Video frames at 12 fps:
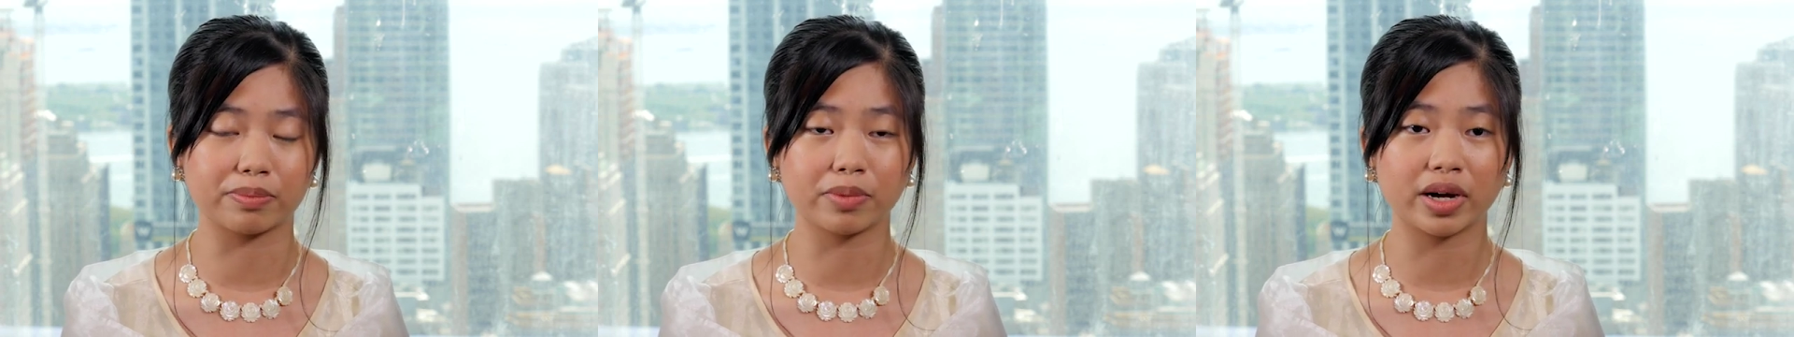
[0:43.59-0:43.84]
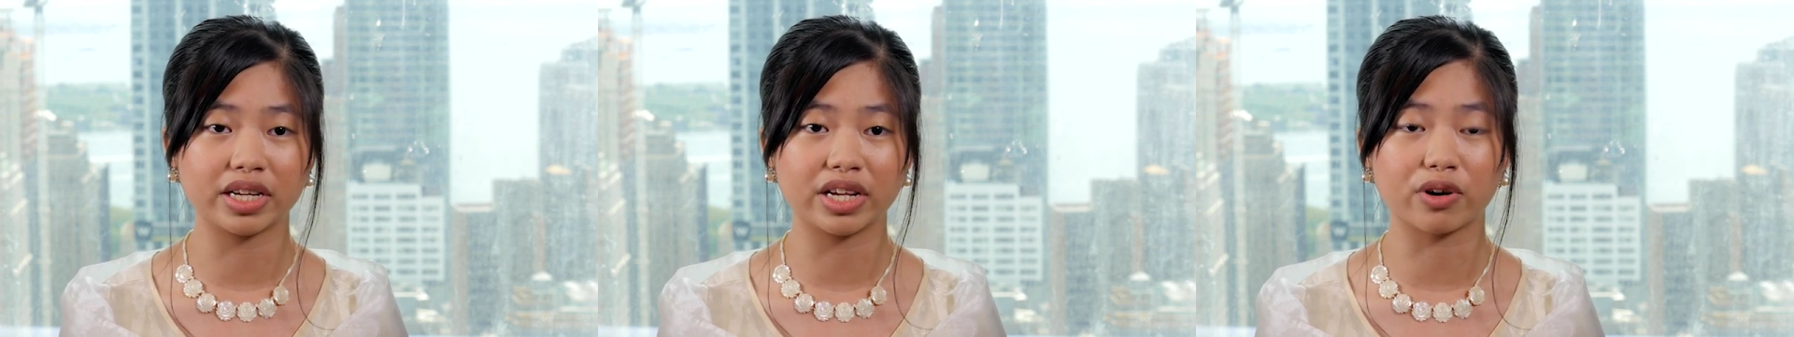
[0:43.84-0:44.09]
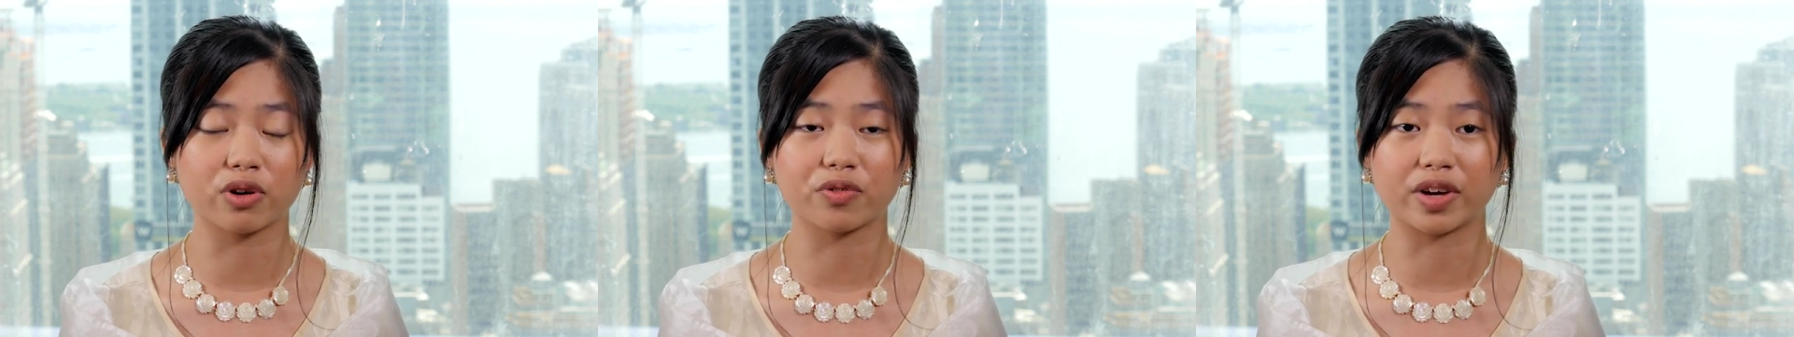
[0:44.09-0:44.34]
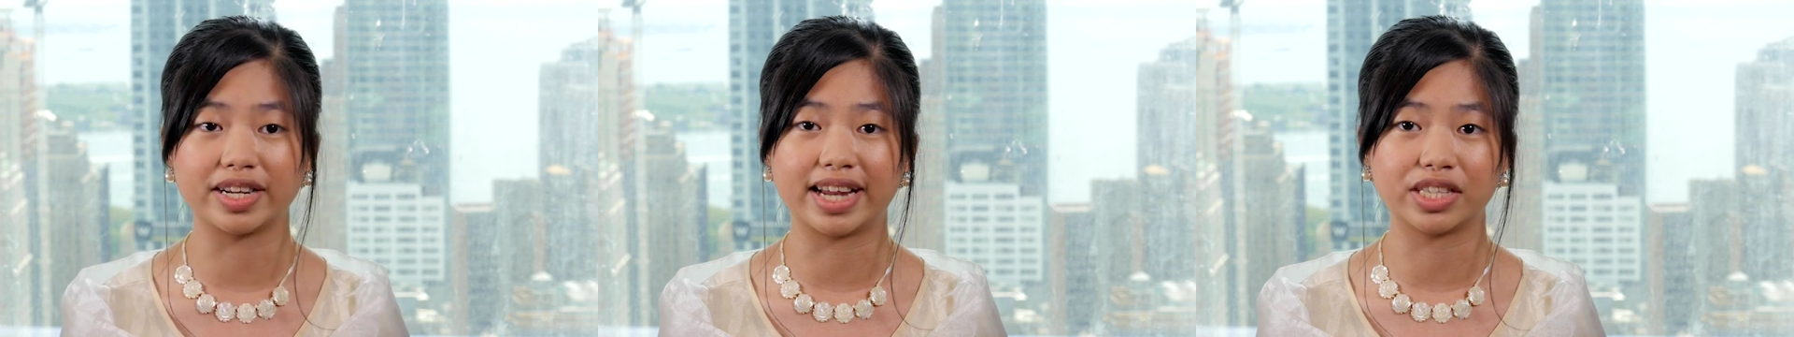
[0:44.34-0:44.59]
money or
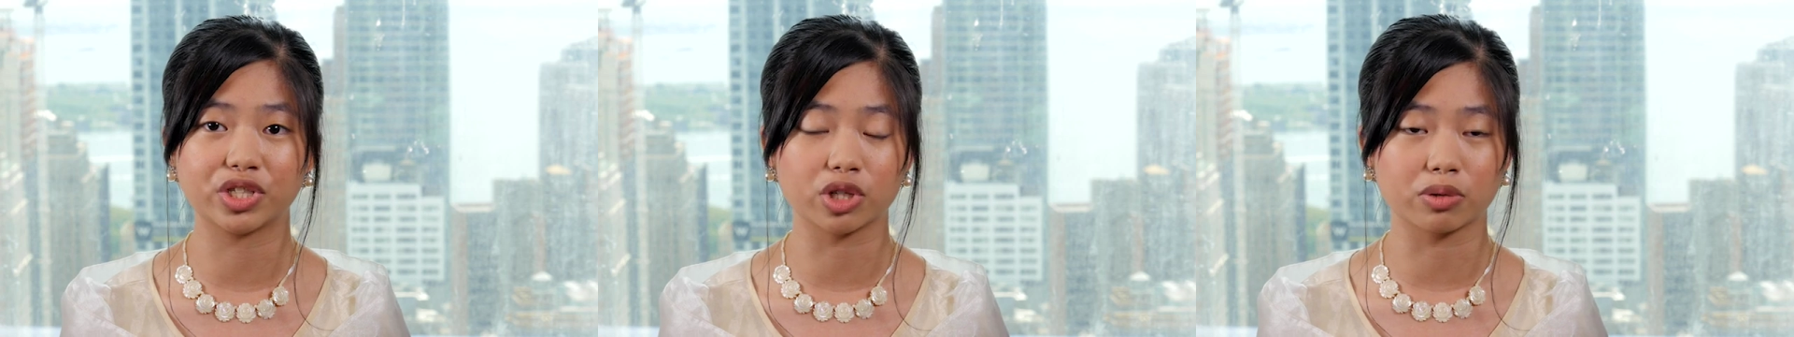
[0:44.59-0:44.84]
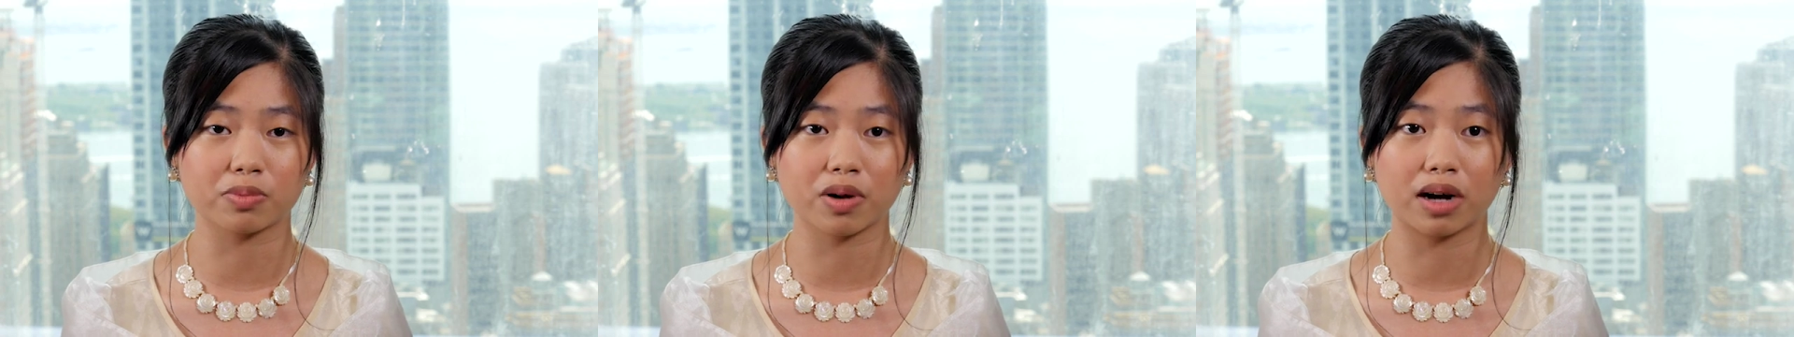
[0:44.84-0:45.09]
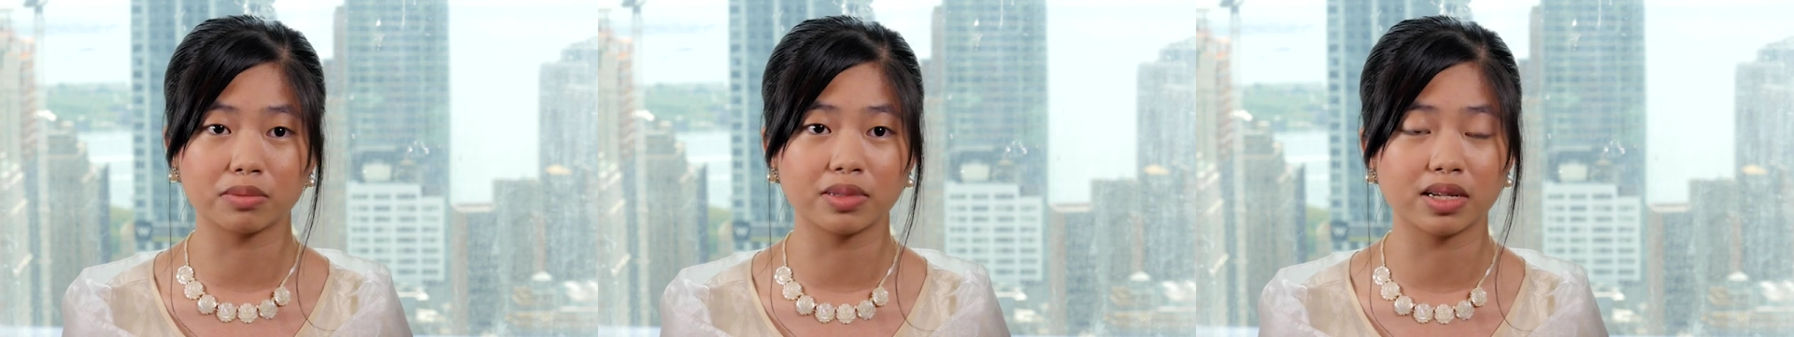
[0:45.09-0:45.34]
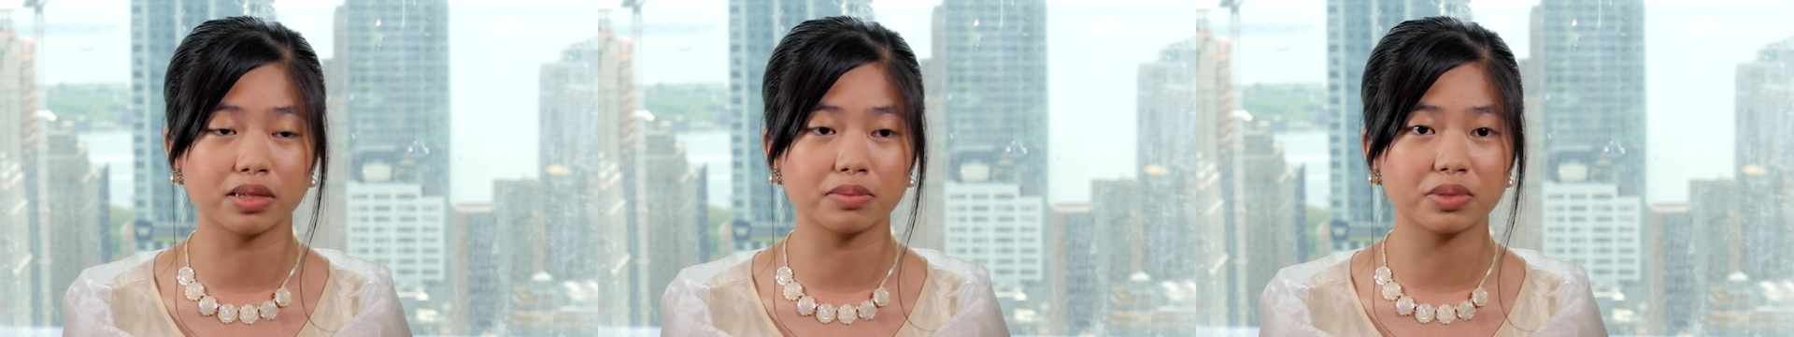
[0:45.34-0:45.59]
financial
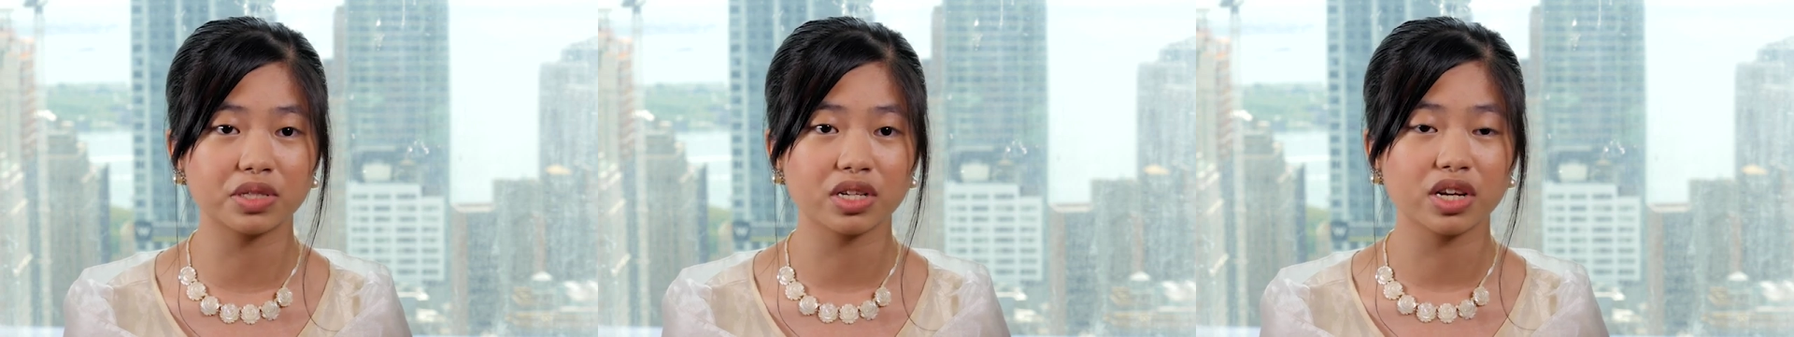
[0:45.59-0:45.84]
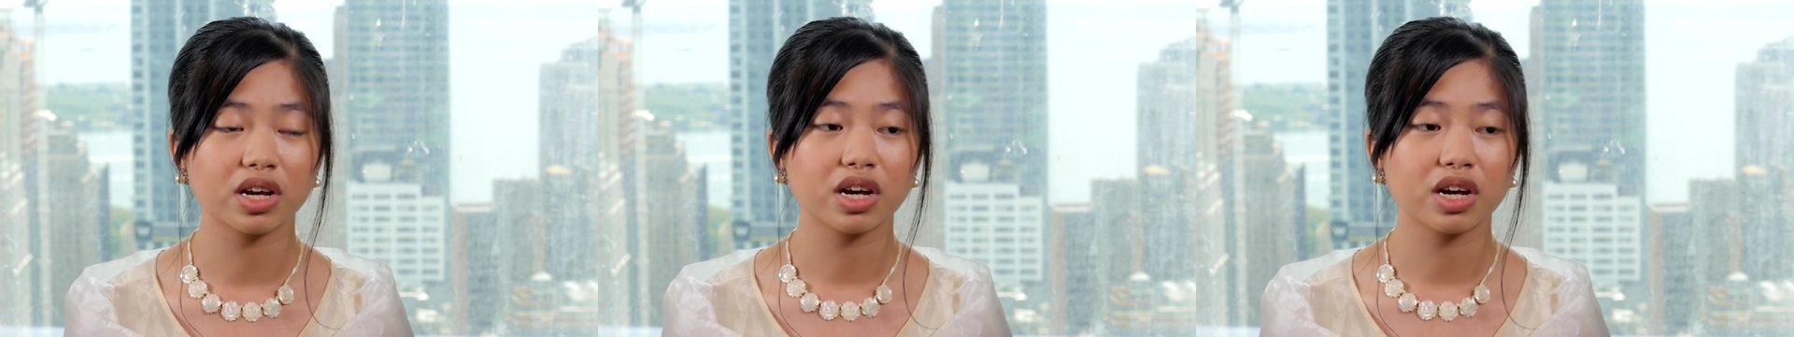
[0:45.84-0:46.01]
problems,